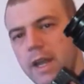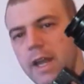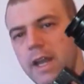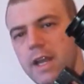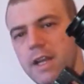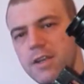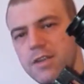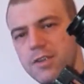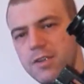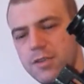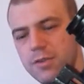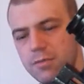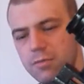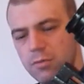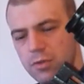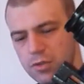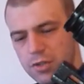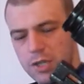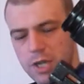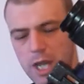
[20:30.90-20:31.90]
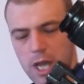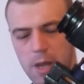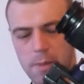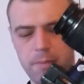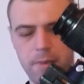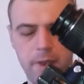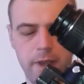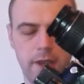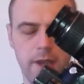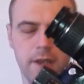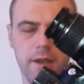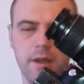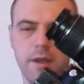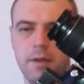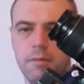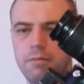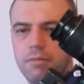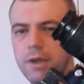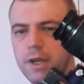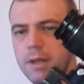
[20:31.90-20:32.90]
is, once you're happy,
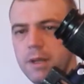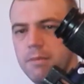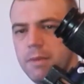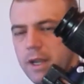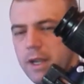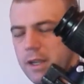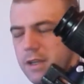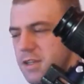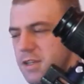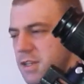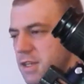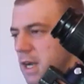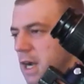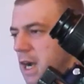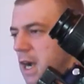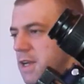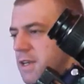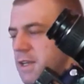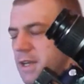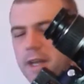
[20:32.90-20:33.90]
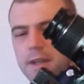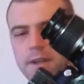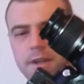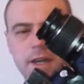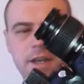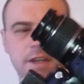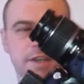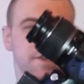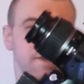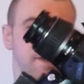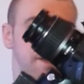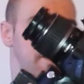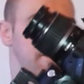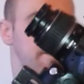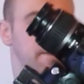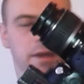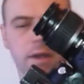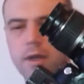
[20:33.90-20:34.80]
bring it back inside and that's it.